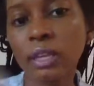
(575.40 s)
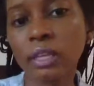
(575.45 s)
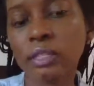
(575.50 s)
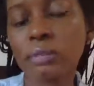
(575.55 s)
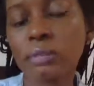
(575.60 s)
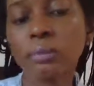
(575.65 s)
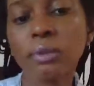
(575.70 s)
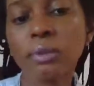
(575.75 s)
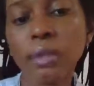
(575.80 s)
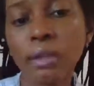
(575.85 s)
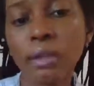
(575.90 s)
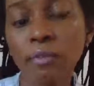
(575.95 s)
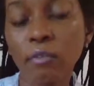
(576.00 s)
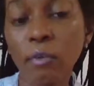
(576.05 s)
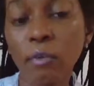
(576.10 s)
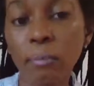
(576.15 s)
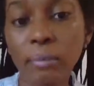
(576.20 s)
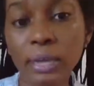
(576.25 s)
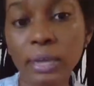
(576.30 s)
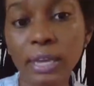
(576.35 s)
it's
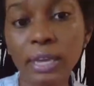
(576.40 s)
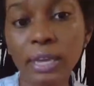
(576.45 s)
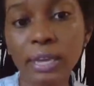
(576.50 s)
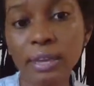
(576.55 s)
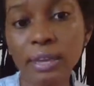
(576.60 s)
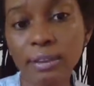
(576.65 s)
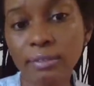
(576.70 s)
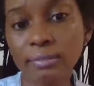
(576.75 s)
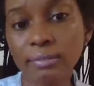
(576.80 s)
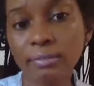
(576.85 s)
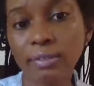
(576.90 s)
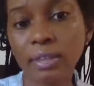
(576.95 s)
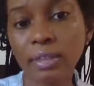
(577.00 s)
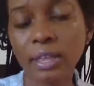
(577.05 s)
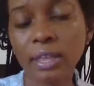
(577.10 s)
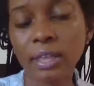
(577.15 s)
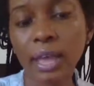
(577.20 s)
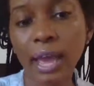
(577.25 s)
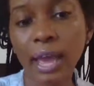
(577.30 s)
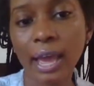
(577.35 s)
for me.
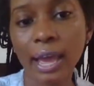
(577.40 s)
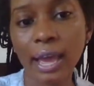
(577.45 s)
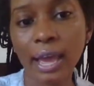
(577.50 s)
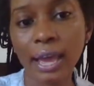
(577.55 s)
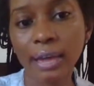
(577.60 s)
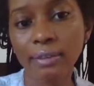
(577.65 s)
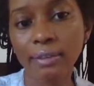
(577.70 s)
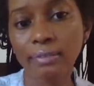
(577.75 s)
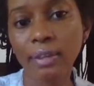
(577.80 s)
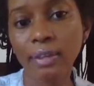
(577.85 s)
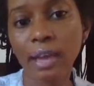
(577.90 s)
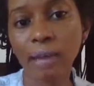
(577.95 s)
I